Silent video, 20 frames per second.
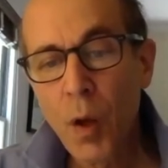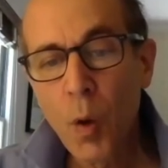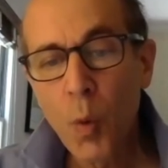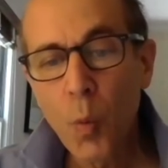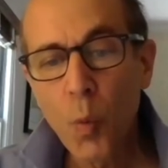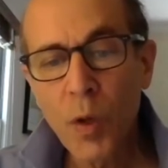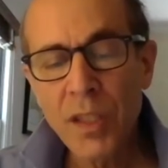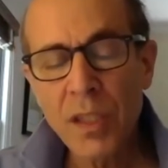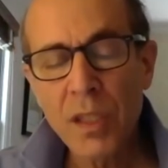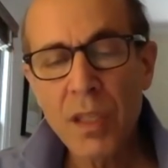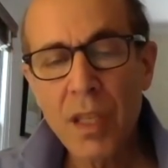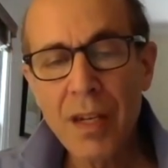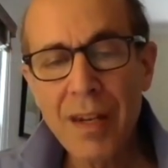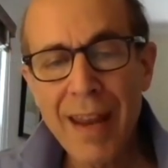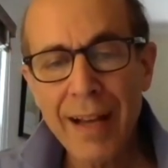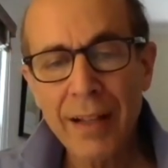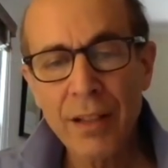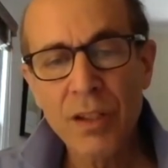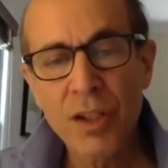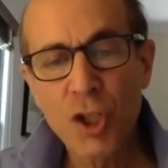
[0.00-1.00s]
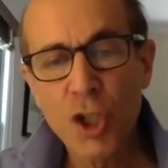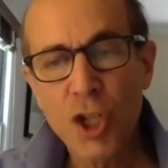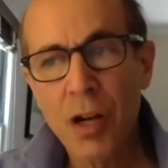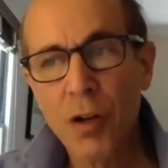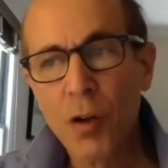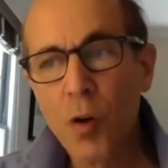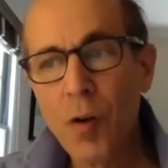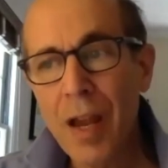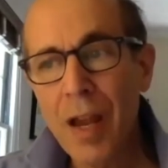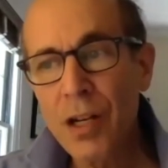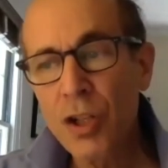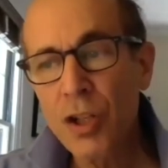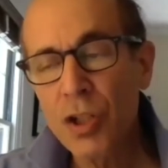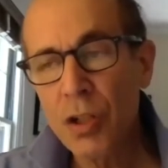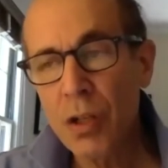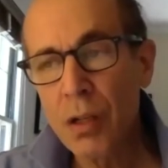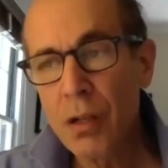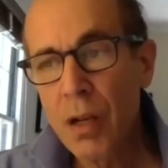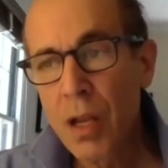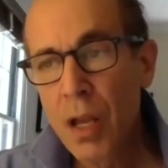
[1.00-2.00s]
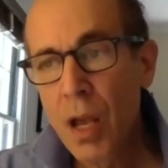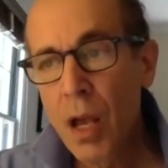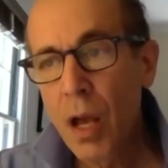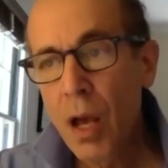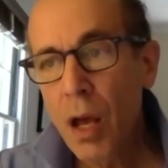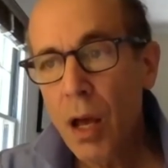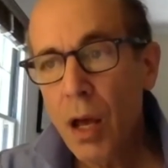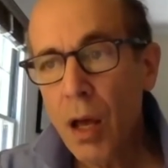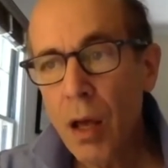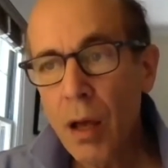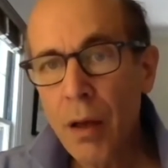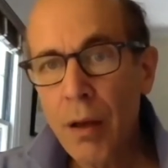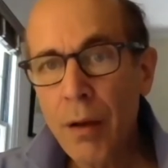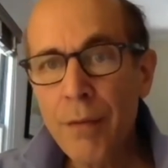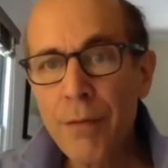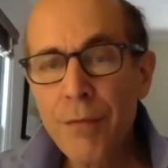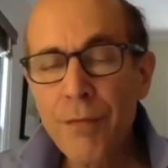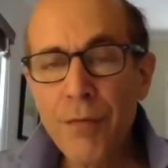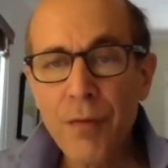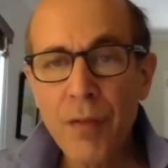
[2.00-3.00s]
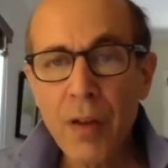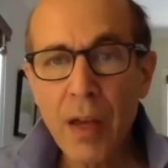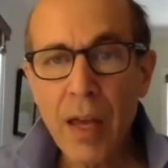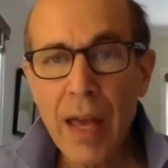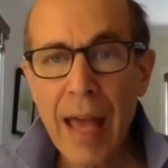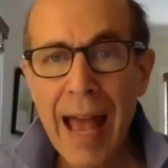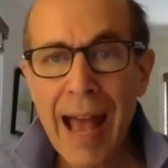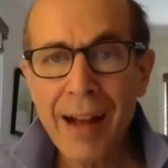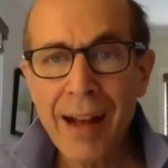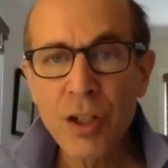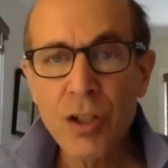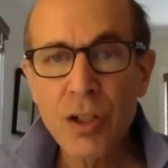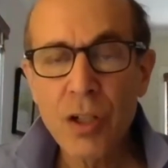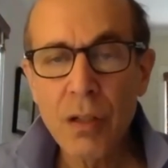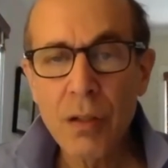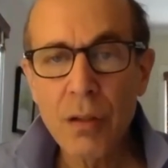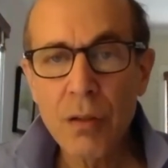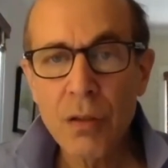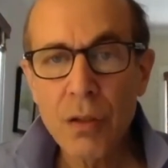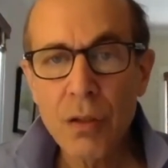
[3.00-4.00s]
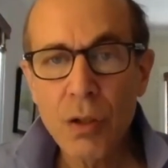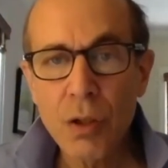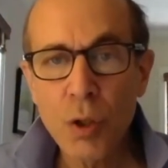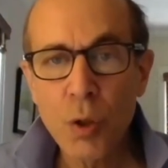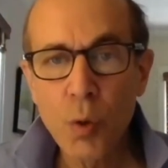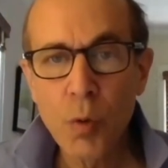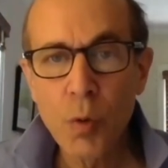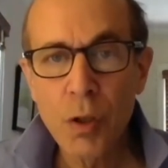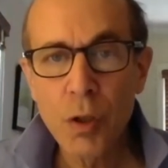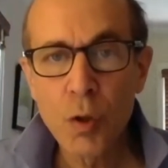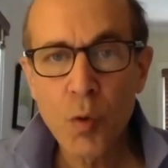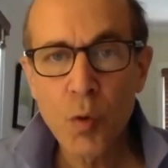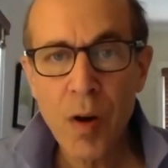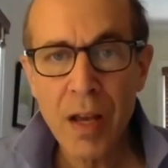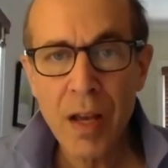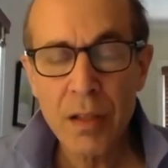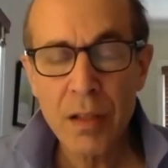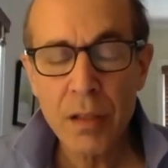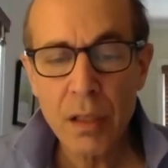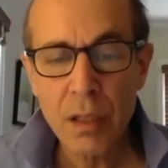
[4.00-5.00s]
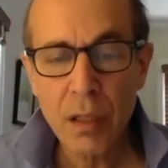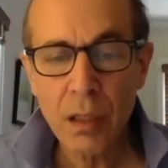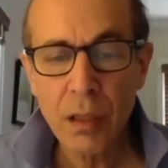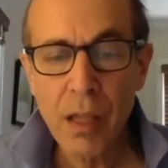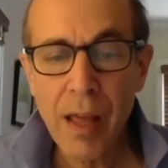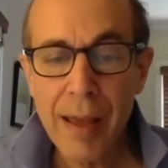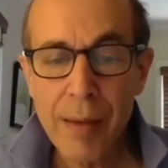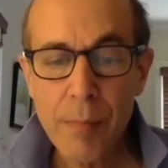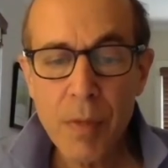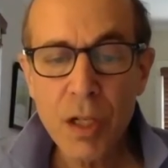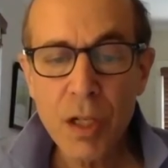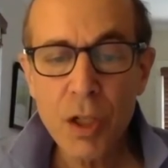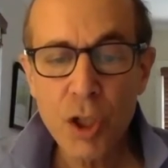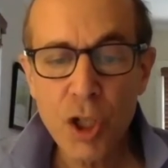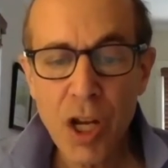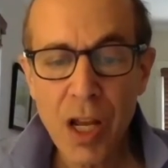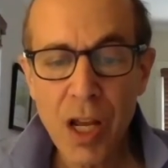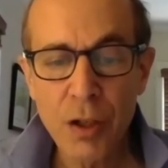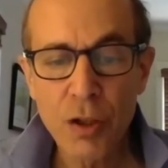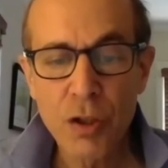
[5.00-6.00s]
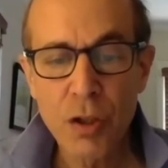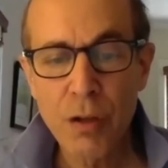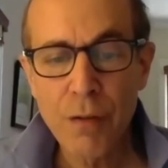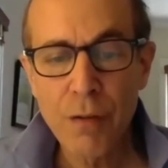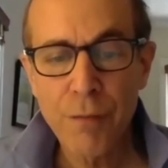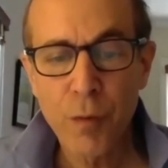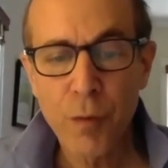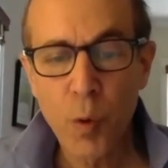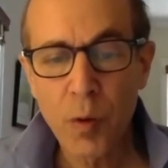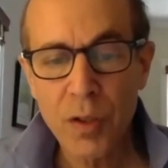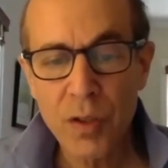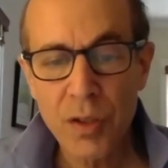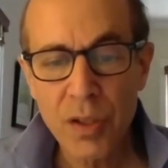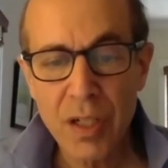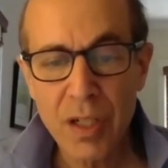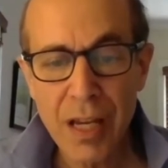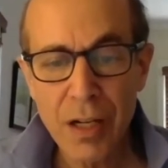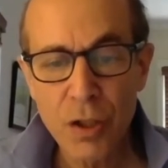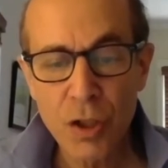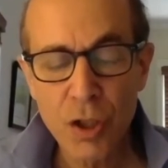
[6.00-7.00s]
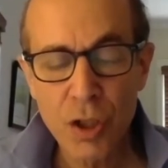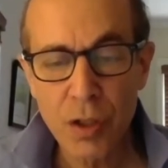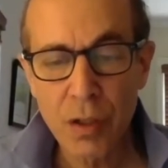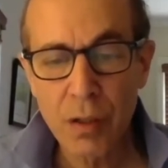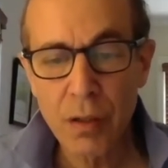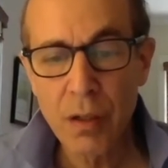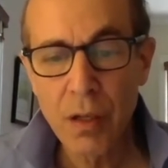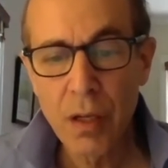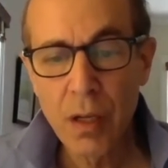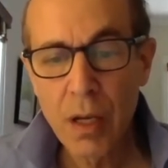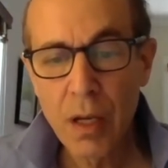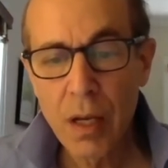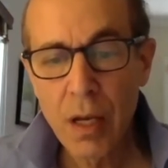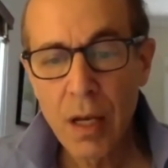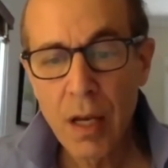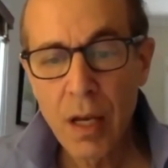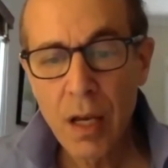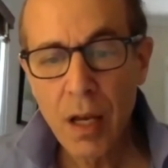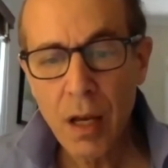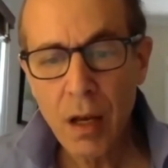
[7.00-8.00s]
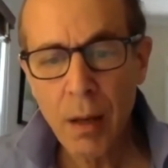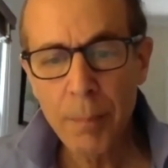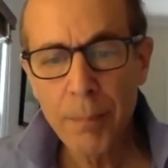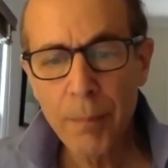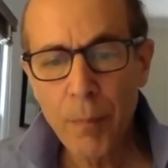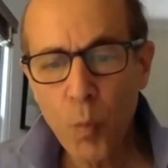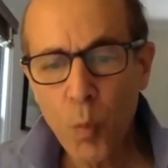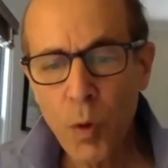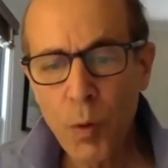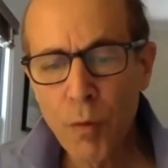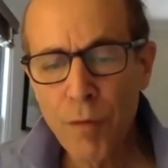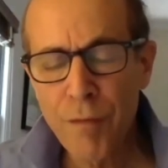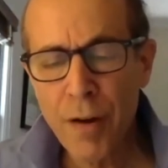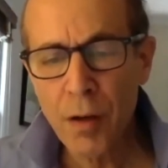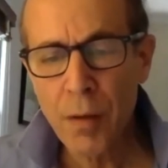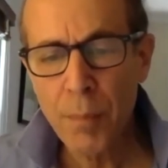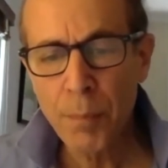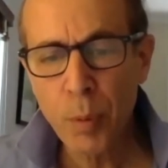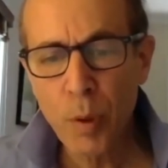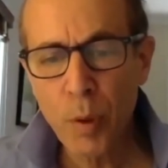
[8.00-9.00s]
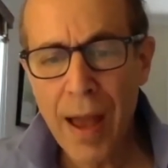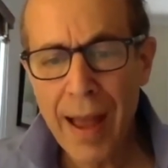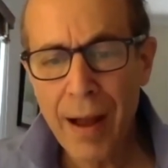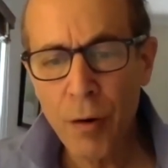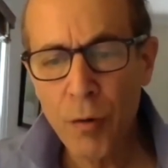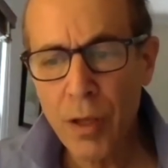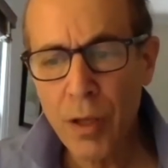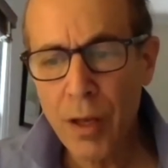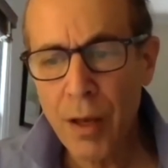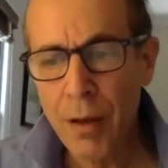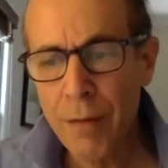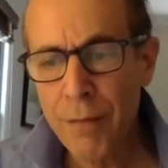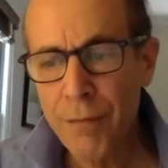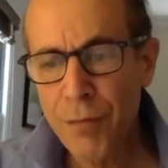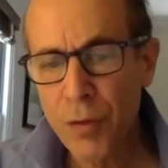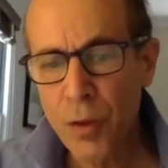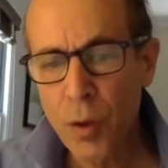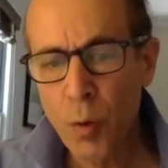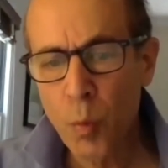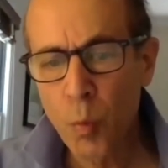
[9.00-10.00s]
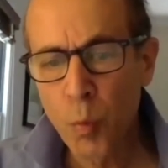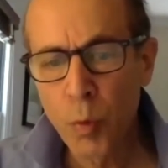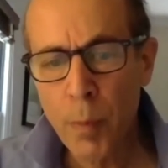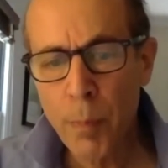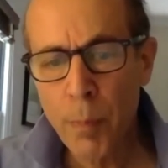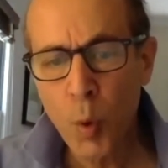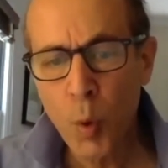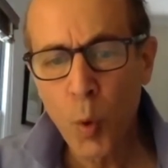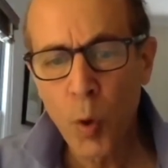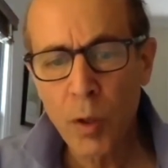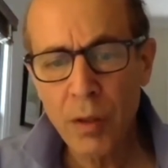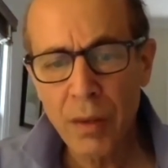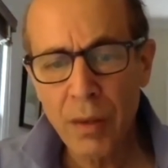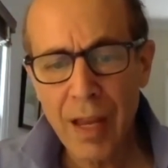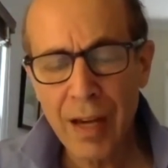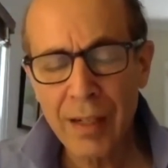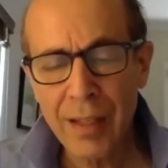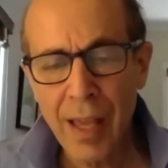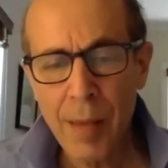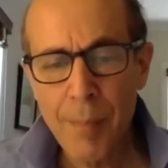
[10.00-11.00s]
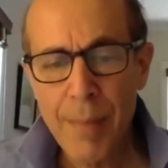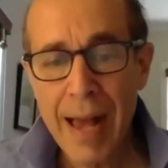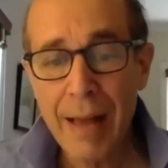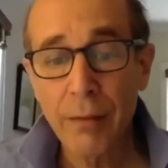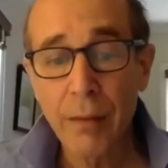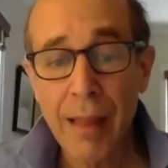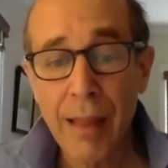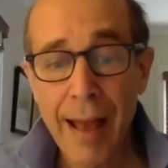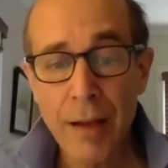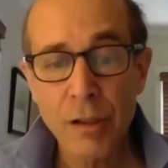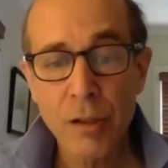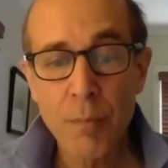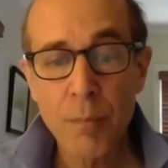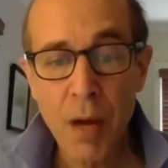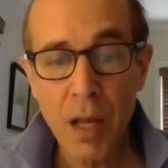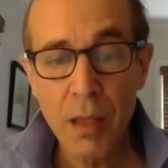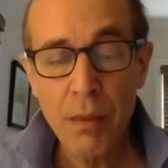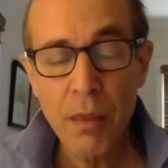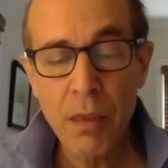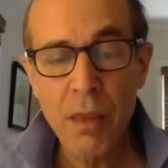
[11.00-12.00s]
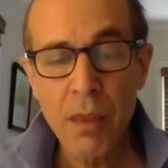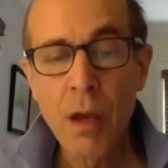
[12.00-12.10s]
What's the next generation of actions to address climate change and deforestation? We were very proud of the report that came out last month